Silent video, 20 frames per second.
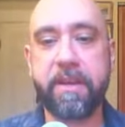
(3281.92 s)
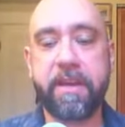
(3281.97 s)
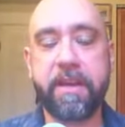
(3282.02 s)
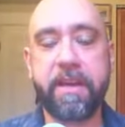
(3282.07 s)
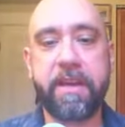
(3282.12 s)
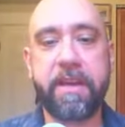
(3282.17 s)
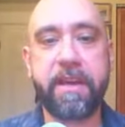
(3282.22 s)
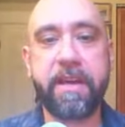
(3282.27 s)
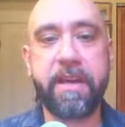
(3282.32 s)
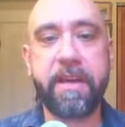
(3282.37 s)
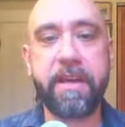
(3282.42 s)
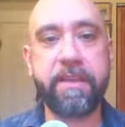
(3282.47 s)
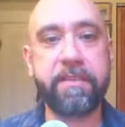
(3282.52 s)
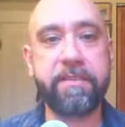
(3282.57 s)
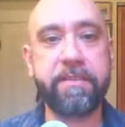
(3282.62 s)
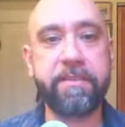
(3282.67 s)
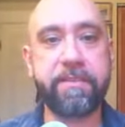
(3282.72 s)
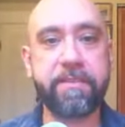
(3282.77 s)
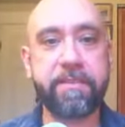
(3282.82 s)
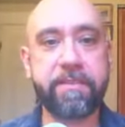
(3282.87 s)

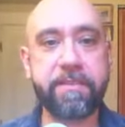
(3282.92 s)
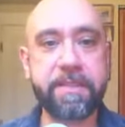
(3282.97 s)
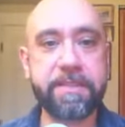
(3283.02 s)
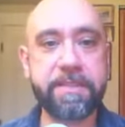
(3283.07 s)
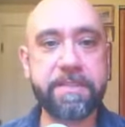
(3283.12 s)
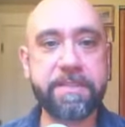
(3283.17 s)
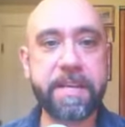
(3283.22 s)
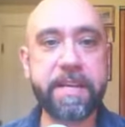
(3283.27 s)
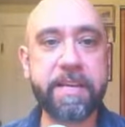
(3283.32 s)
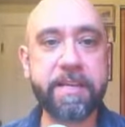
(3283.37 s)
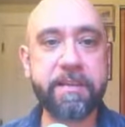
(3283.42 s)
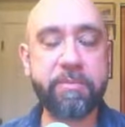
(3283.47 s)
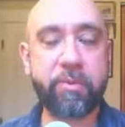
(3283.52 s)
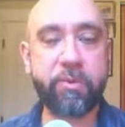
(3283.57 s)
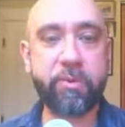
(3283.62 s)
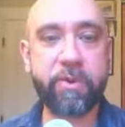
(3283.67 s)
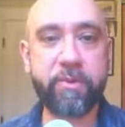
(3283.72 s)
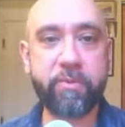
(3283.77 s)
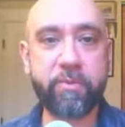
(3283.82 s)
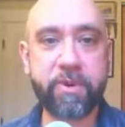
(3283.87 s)
And the second
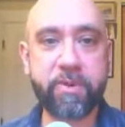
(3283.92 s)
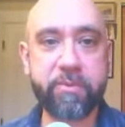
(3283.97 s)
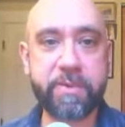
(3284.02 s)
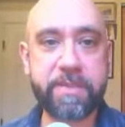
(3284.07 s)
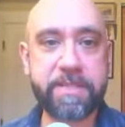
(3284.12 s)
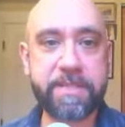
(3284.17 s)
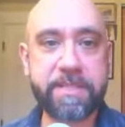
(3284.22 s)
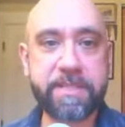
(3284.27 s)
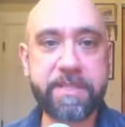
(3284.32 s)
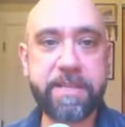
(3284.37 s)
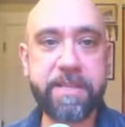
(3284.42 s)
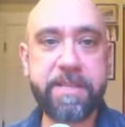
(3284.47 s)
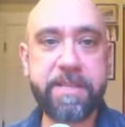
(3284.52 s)
point where we see